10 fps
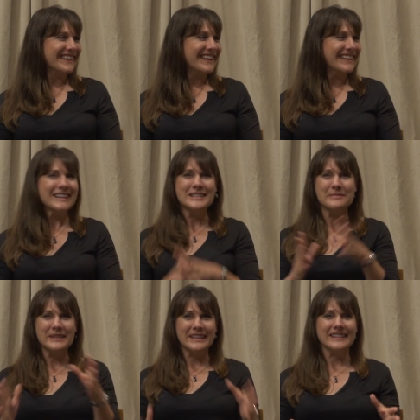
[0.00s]
Yeah, I like to
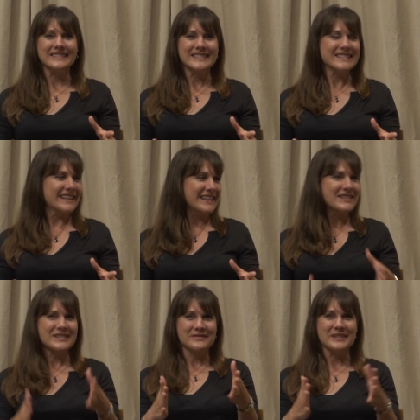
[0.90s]
be on
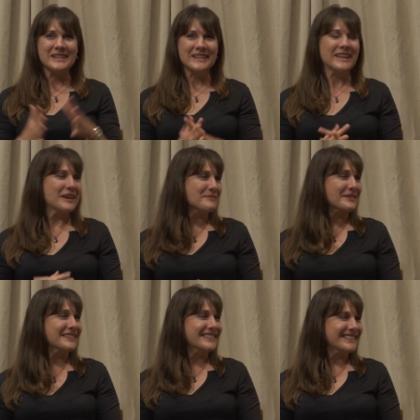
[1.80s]
stage in front of the camera, and